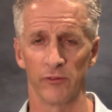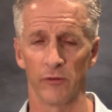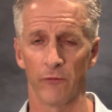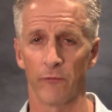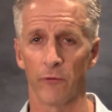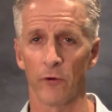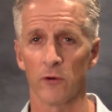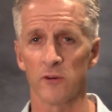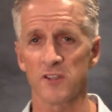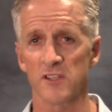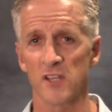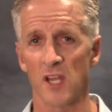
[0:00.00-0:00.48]
The
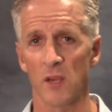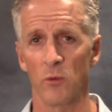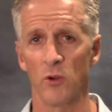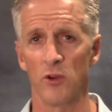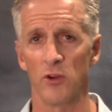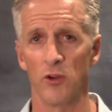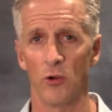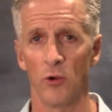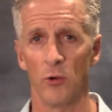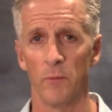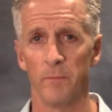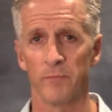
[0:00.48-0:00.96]
first thing we
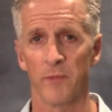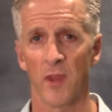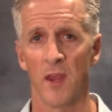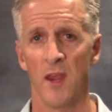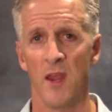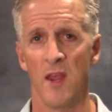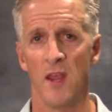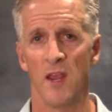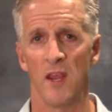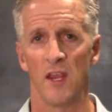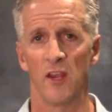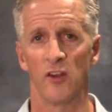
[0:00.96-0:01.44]
do
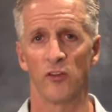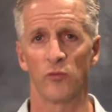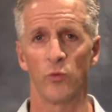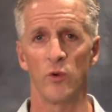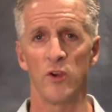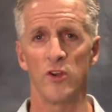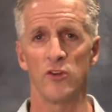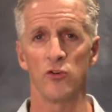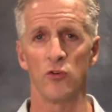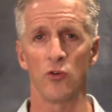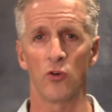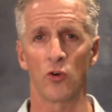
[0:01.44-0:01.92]
is
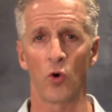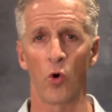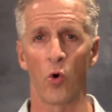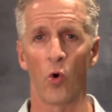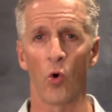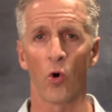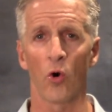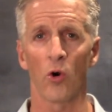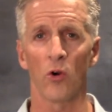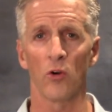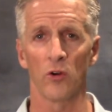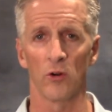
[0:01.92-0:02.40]
we do
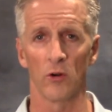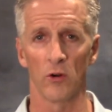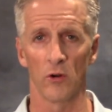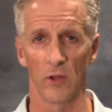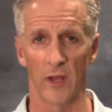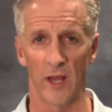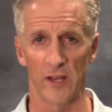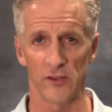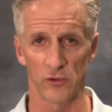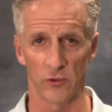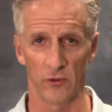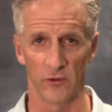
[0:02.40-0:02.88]
core
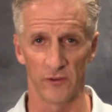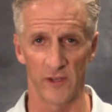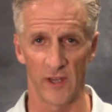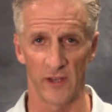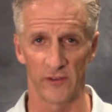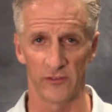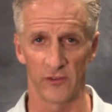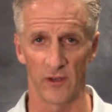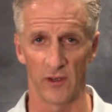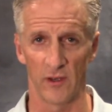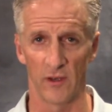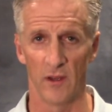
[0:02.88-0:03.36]
neurological
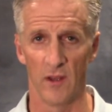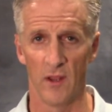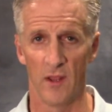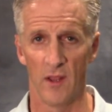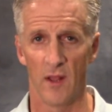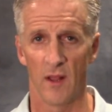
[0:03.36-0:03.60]
testing.